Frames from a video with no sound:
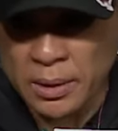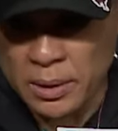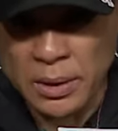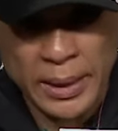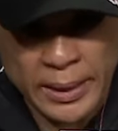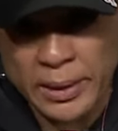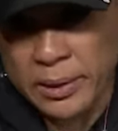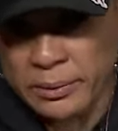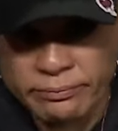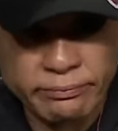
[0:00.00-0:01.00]
like
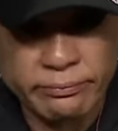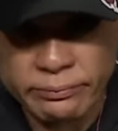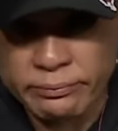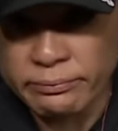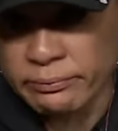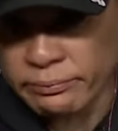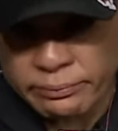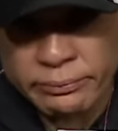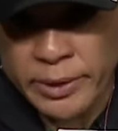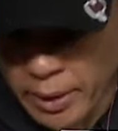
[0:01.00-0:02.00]

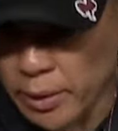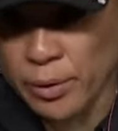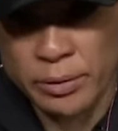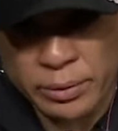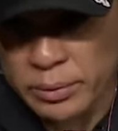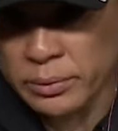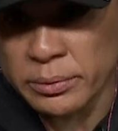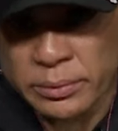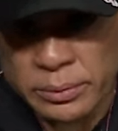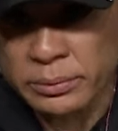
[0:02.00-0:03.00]
killer
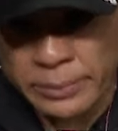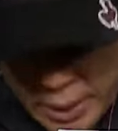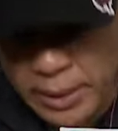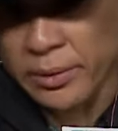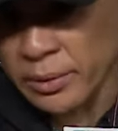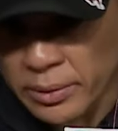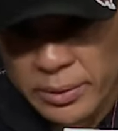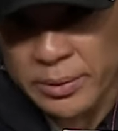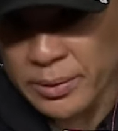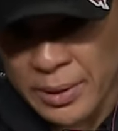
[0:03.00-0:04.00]
Miller.
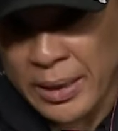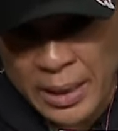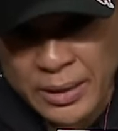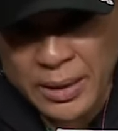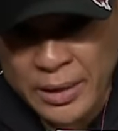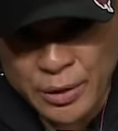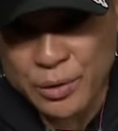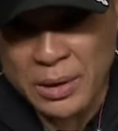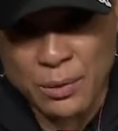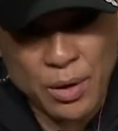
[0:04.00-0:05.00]
Like, I
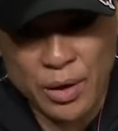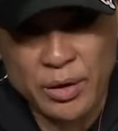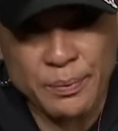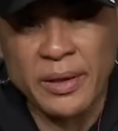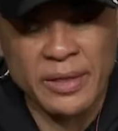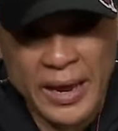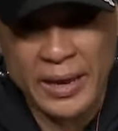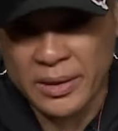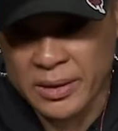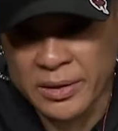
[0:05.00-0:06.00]
do. I want her to be
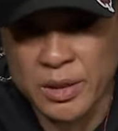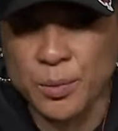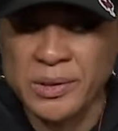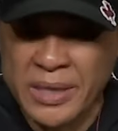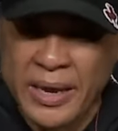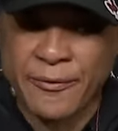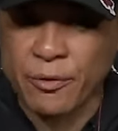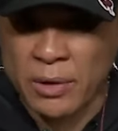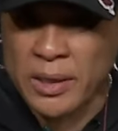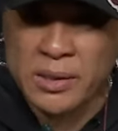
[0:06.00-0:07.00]
that, and she was that
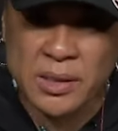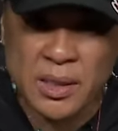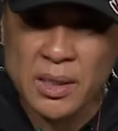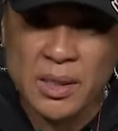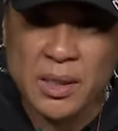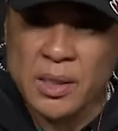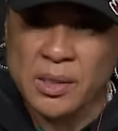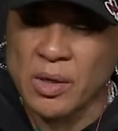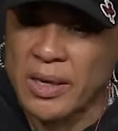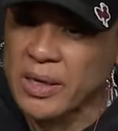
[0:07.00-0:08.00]
for us.
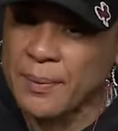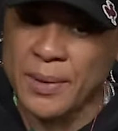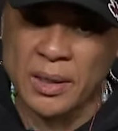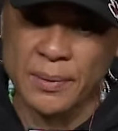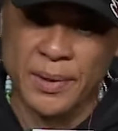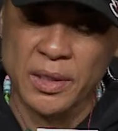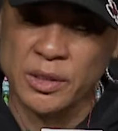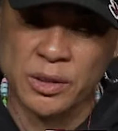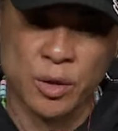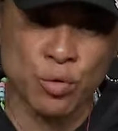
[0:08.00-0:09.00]
So, I mean,
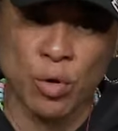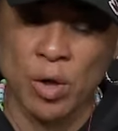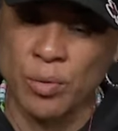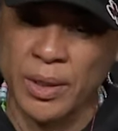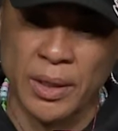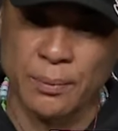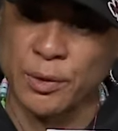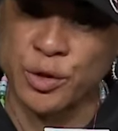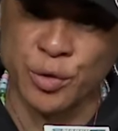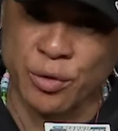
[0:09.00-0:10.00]
Camilla's growing and
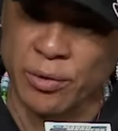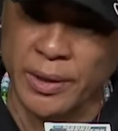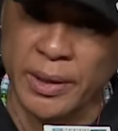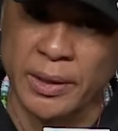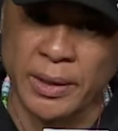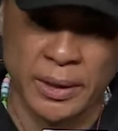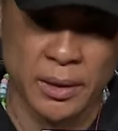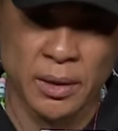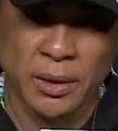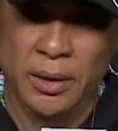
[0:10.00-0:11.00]
maturing
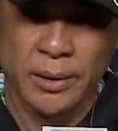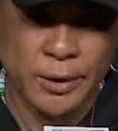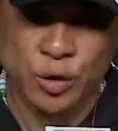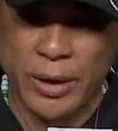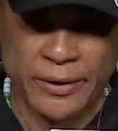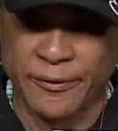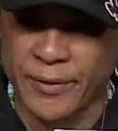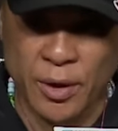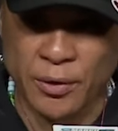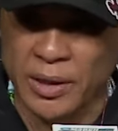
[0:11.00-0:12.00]
and trying to
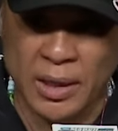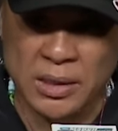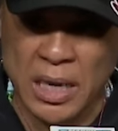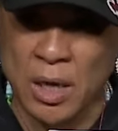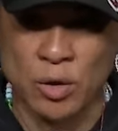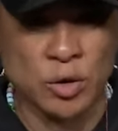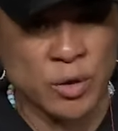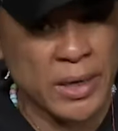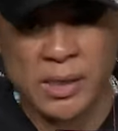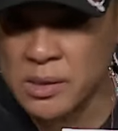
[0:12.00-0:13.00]
figure things out,
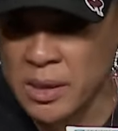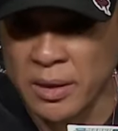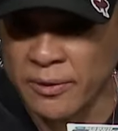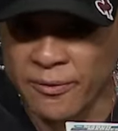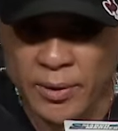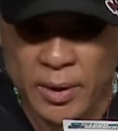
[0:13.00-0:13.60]
trying to see